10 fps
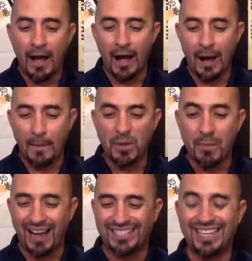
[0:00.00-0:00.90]
Um, you
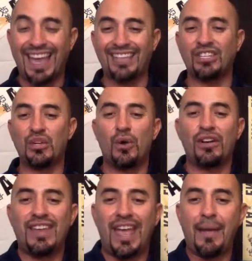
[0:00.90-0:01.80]
might see it has the Notre
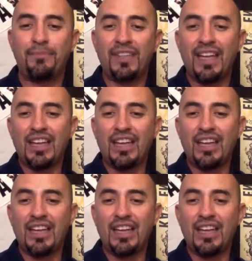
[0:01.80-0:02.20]
Dame,